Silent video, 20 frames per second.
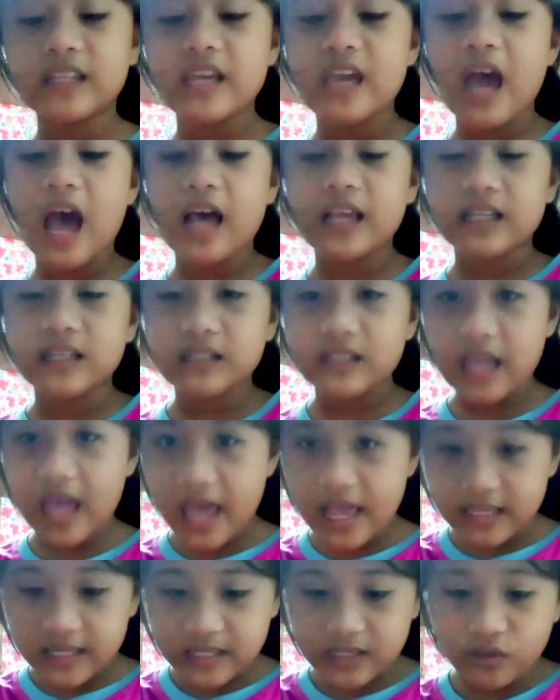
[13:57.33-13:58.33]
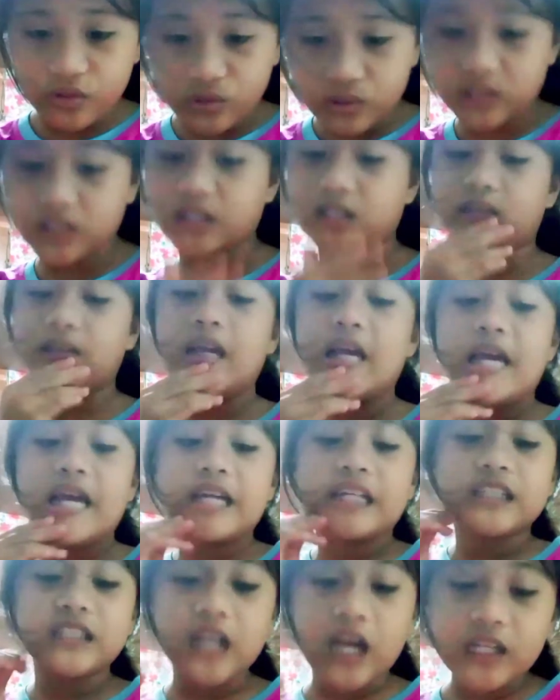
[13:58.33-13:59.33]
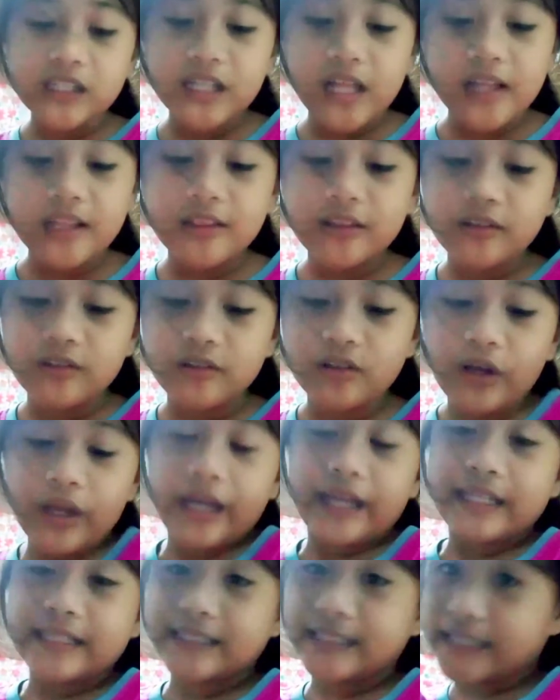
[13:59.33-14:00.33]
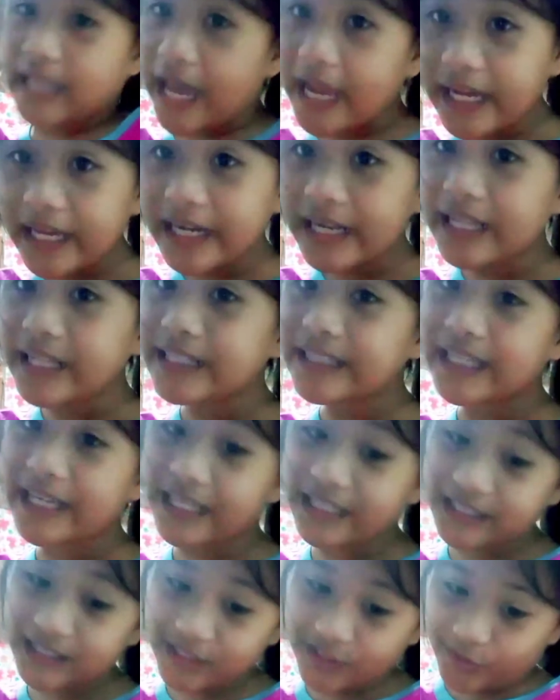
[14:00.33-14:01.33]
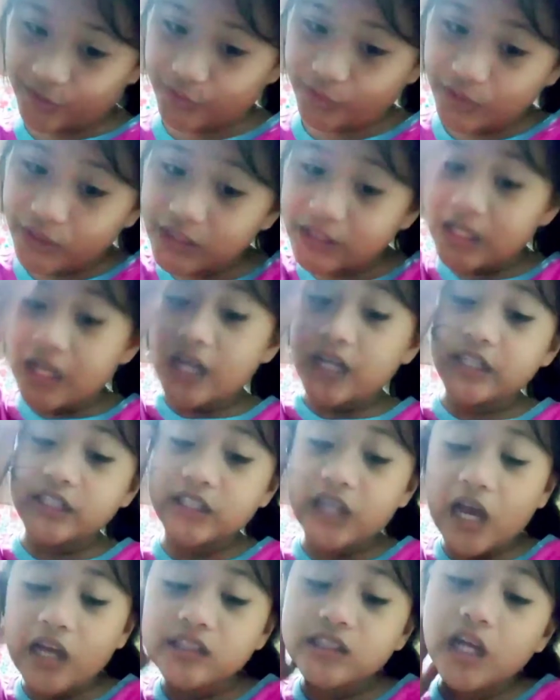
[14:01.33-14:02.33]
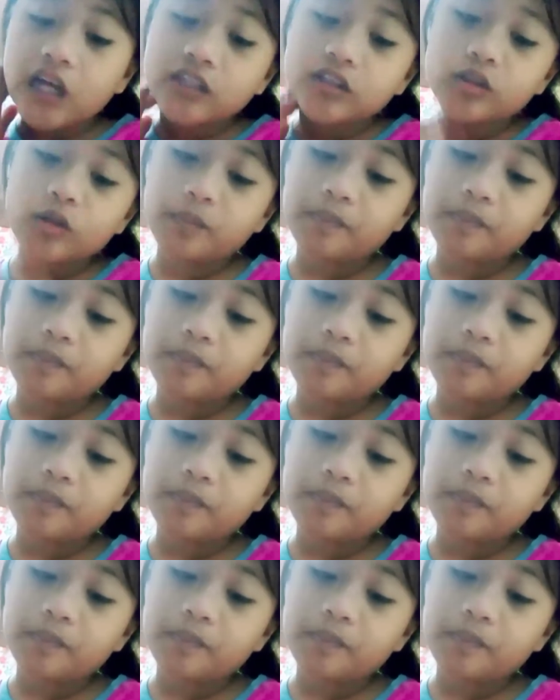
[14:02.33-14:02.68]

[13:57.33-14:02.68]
De Jesus. Shoutout to Cyril De Jesus. Shoutout